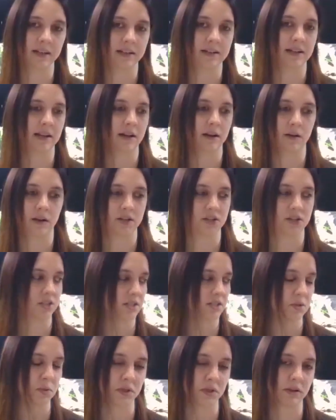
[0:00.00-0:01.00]
Now I just
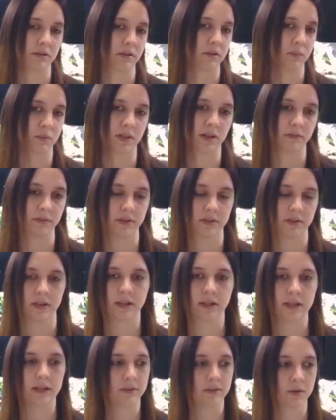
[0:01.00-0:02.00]
do it with everything.
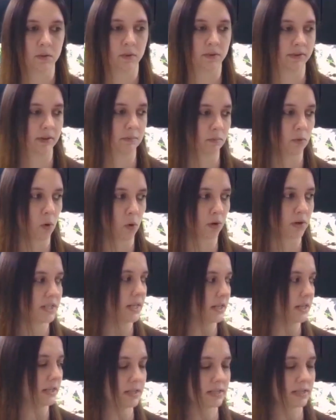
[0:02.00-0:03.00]
Even if I'm
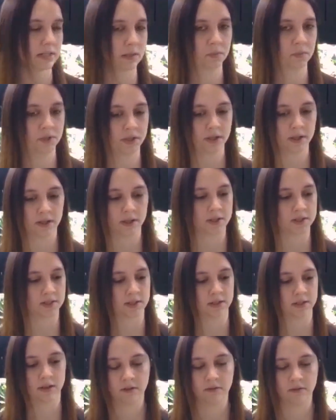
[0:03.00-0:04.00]
quarantining something,
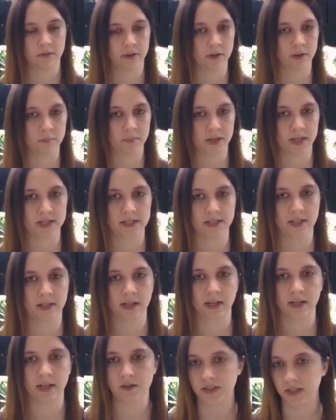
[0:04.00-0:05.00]
it's very basic.
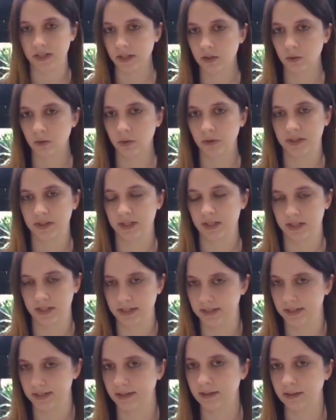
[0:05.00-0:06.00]
I use EcoEarth because it's
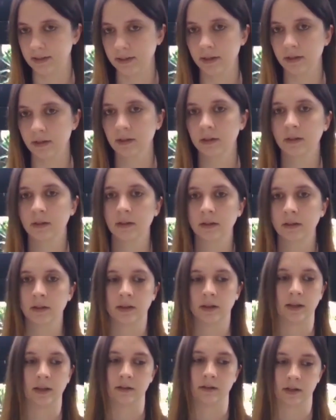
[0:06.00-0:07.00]
easy to clean.
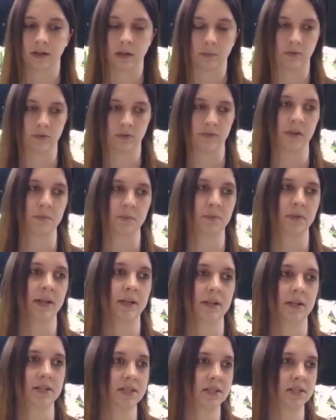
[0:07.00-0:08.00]
And a couple fake
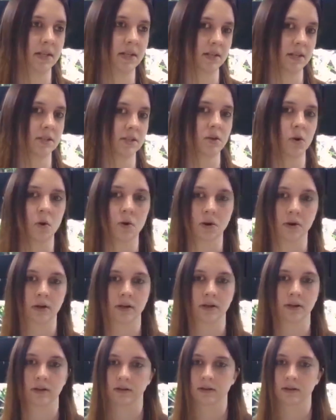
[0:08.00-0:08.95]
plants, sticks, cork.